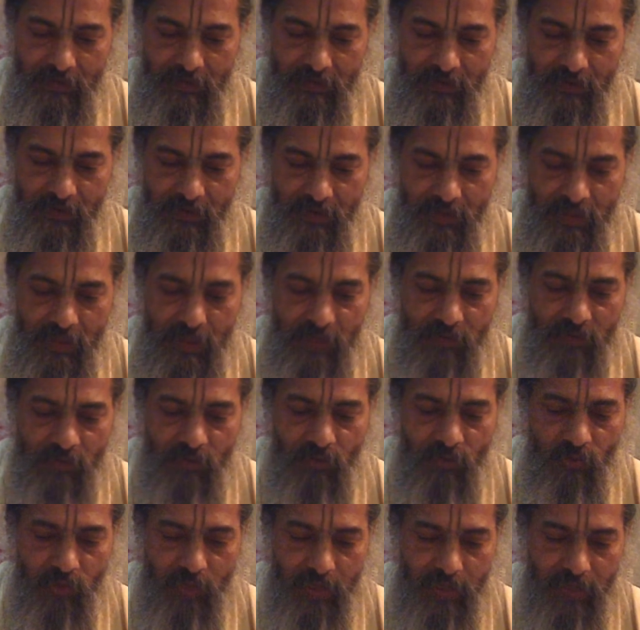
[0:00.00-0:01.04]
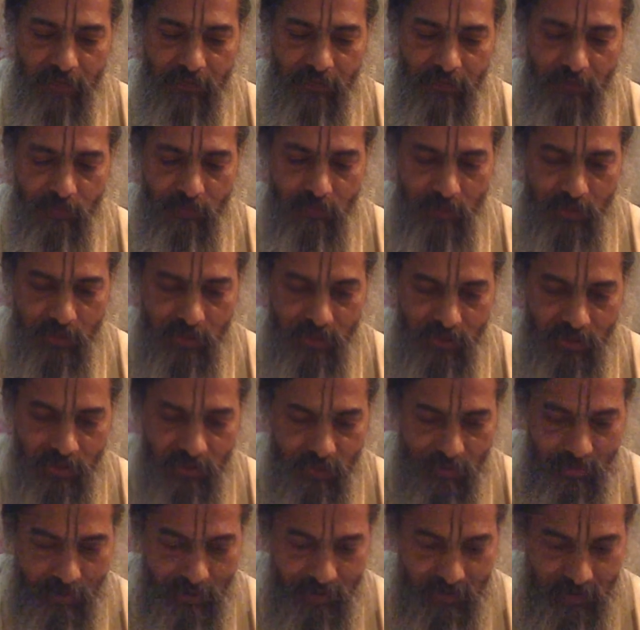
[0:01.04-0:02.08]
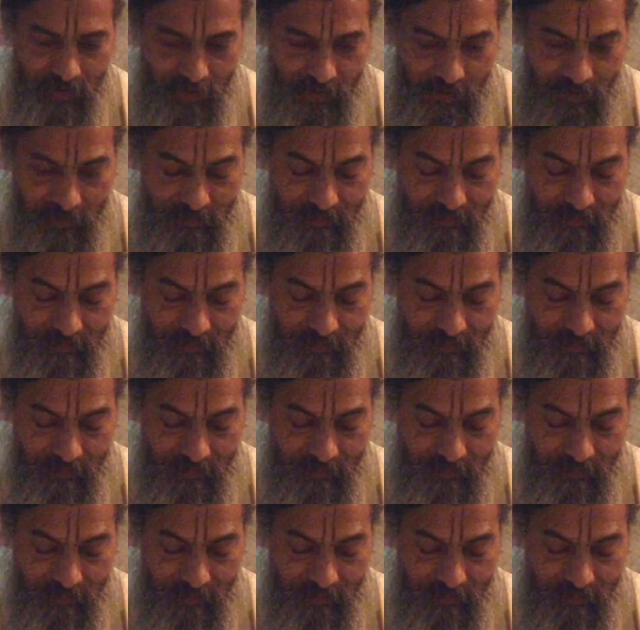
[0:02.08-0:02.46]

So that will vary from person to person.